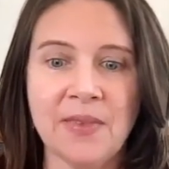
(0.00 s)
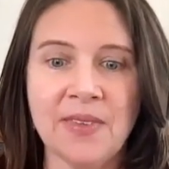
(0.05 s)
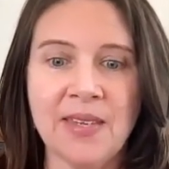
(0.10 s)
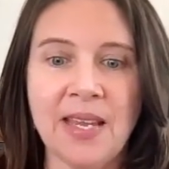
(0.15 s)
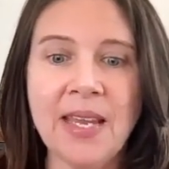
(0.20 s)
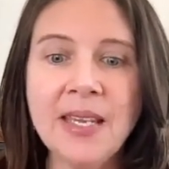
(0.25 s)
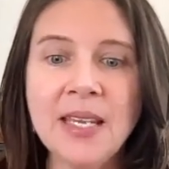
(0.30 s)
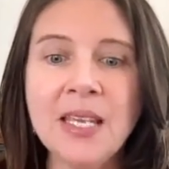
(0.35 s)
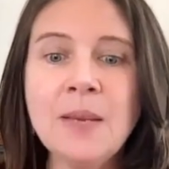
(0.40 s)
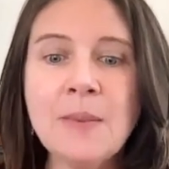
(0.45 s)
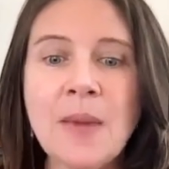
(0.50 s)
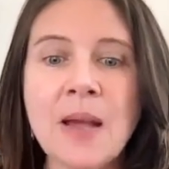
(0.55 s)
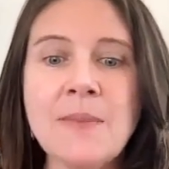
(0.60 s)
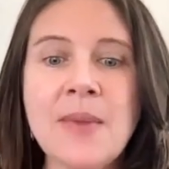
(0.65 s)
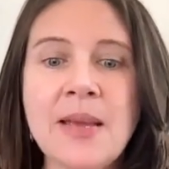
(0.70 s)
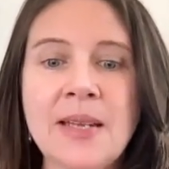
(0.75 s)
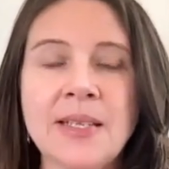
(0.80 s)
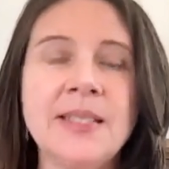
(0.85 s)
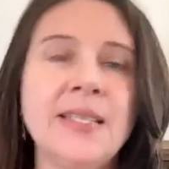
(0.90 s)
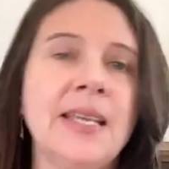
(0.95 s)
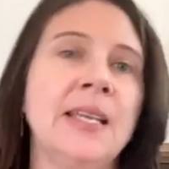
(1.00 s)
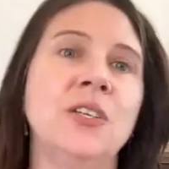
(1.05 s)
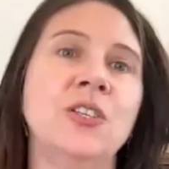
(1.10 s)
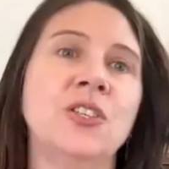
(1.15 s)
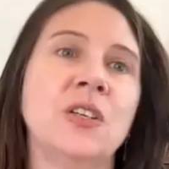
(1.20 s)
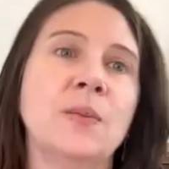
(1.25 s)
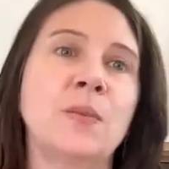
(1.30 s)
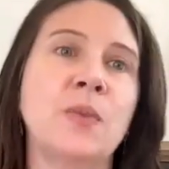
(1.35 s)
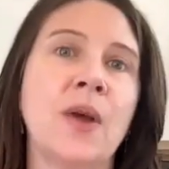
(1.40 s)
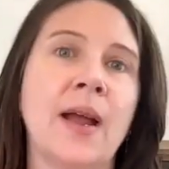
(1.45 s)
taking my
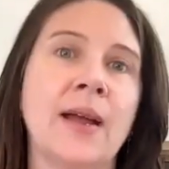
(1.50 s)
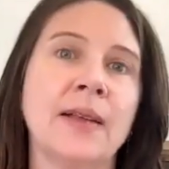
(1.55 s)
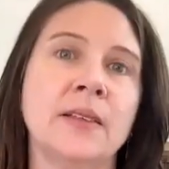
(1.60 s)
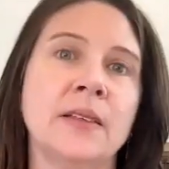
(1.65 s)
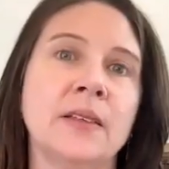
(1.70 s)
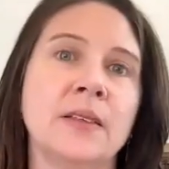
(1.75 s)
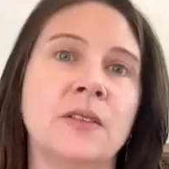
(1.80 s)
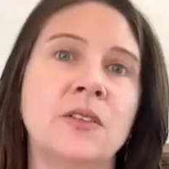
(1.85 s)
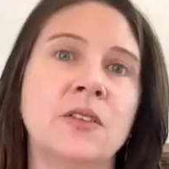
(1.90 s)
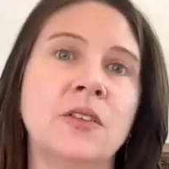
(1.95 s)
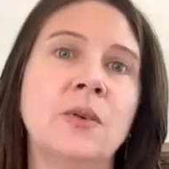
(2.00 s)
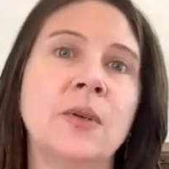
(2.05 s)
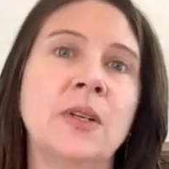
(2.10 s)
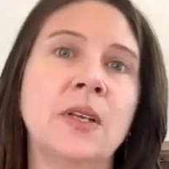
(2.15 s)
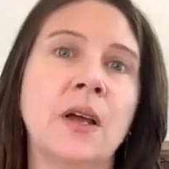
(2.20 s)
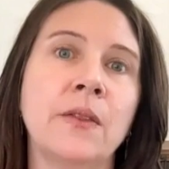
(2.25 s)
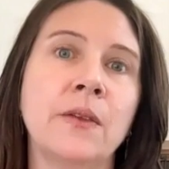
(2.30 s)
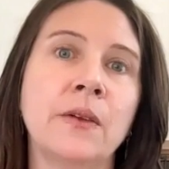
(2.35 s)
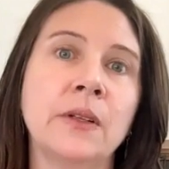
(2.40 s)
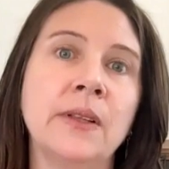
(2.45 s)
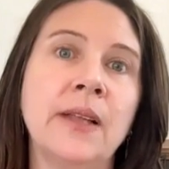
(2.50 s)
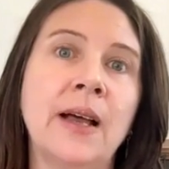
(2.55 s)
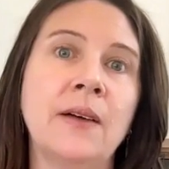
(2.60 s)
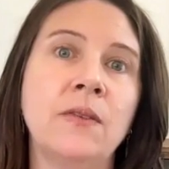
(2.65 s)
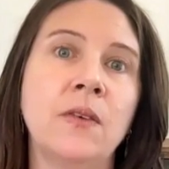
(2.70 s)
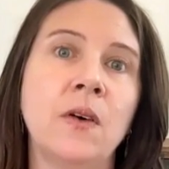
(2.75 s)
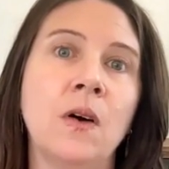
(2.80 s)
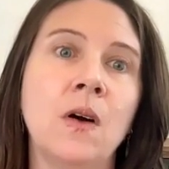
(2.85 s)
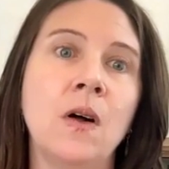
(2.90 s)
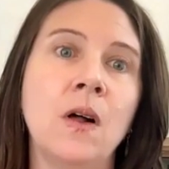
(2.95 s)
meditation practice to another
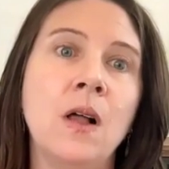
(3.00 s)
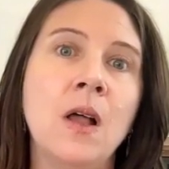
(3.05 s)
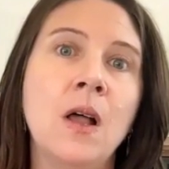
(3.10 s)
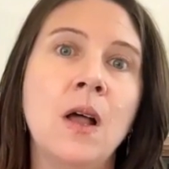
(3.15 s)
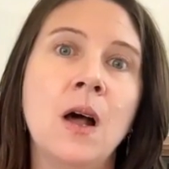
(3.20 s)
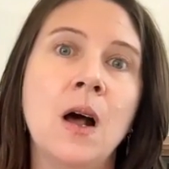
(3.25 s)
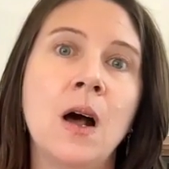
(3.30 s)
level,